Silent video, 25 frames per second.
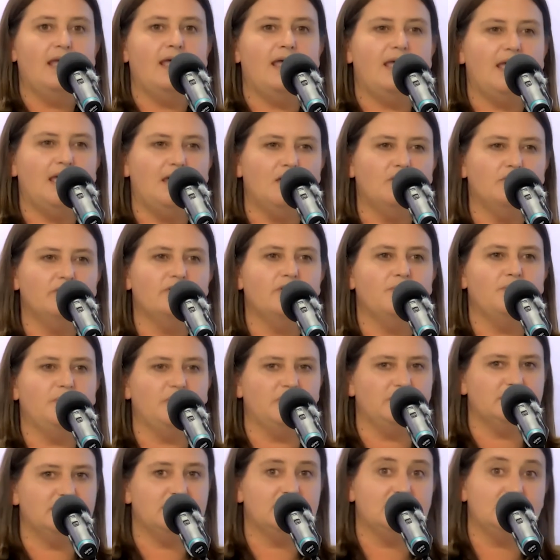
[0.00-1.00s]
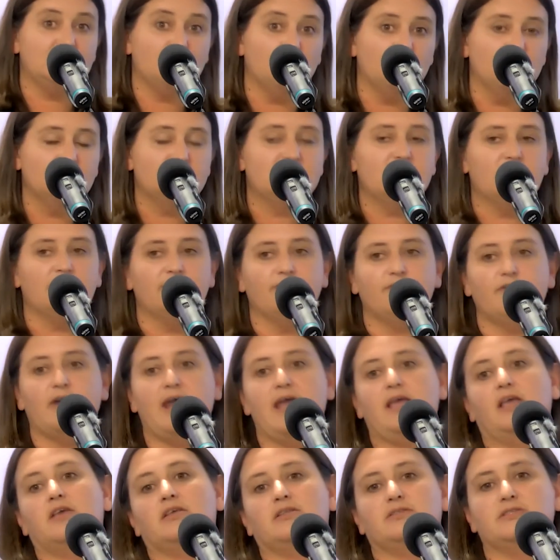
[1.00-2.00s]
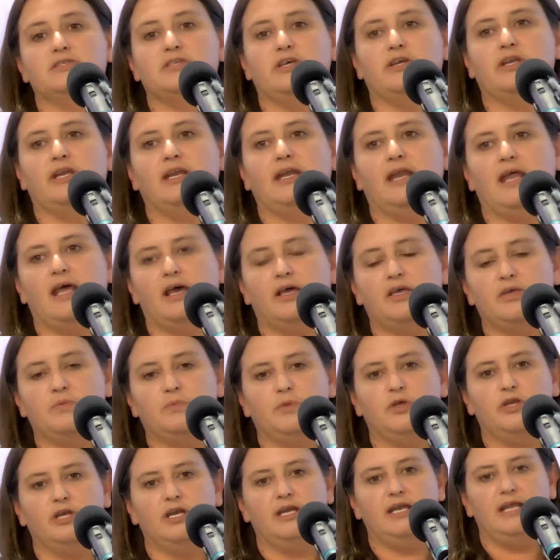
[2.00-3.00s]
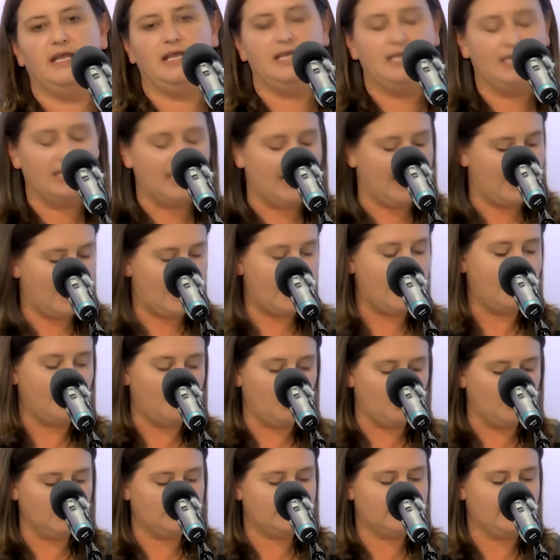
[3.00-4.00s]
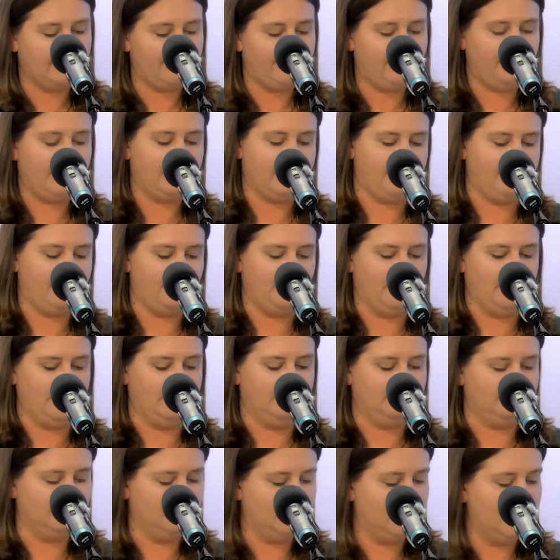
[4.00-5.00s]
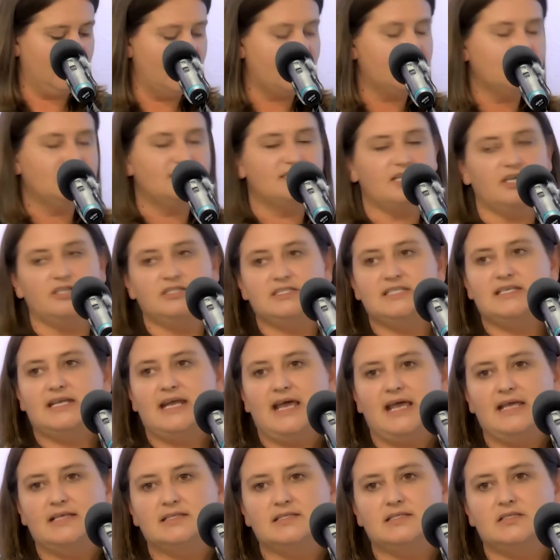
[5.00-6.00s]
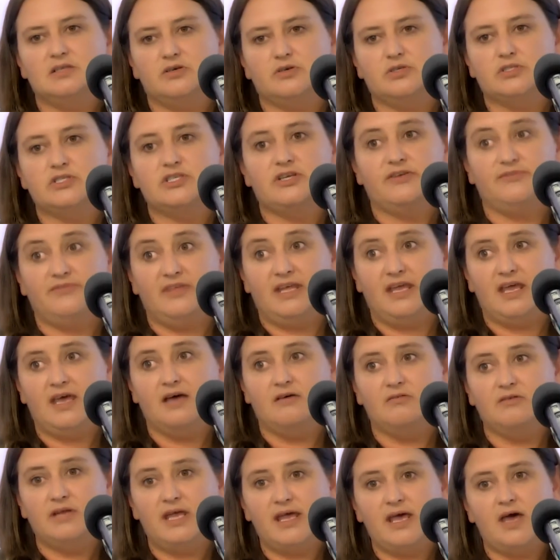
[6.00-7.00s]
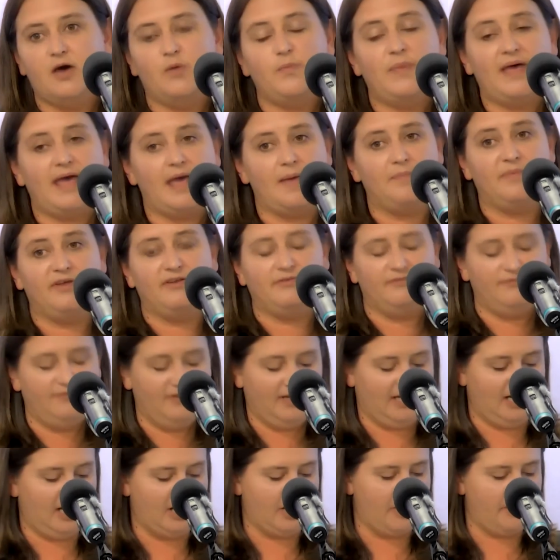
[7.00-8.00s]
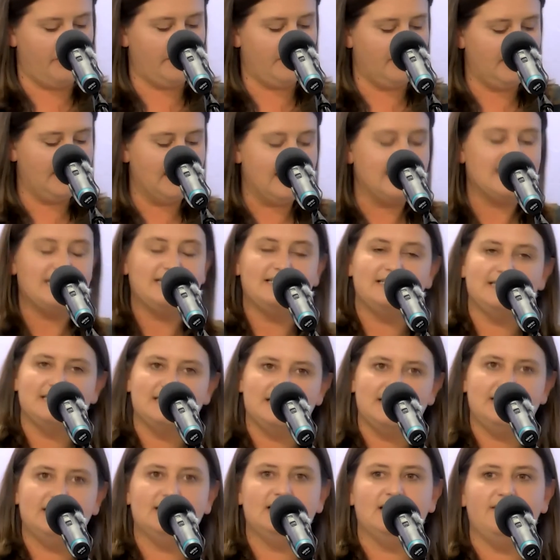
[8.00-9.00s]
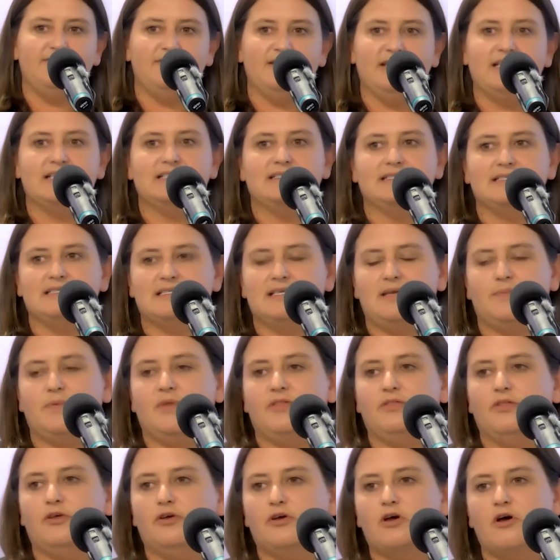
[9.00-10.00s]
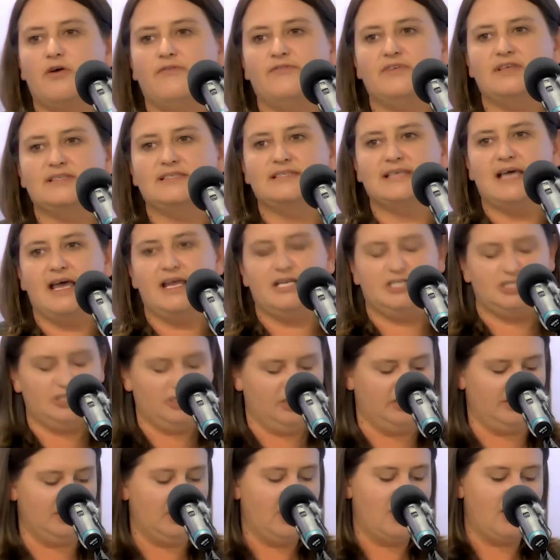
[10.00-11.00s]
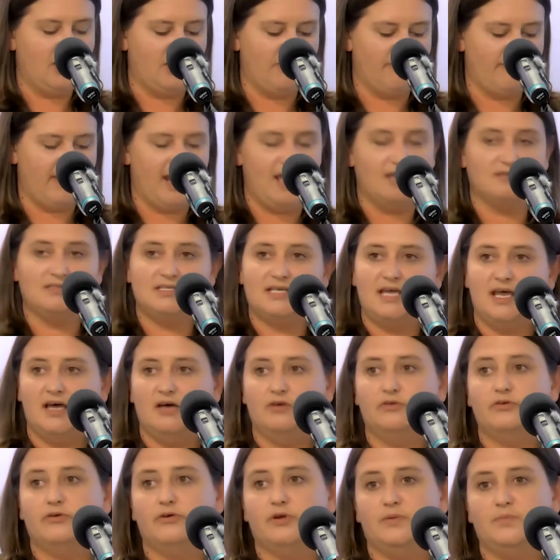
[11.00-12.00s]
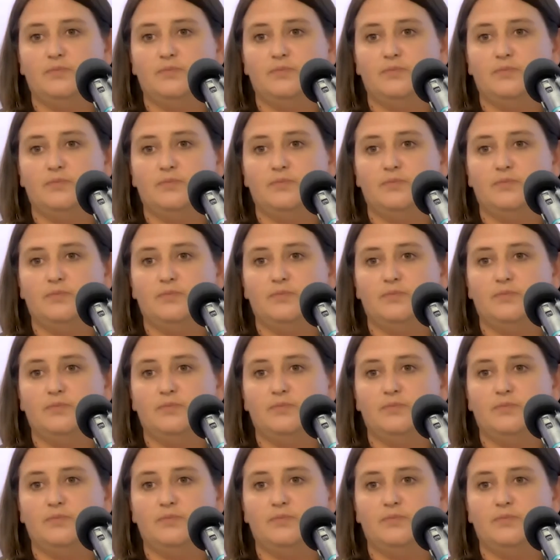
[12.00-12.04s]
Elder abuse is also of great concern in our community and also for government. So today's launch of the Elder Help app and video is a significant step in the conversation around elder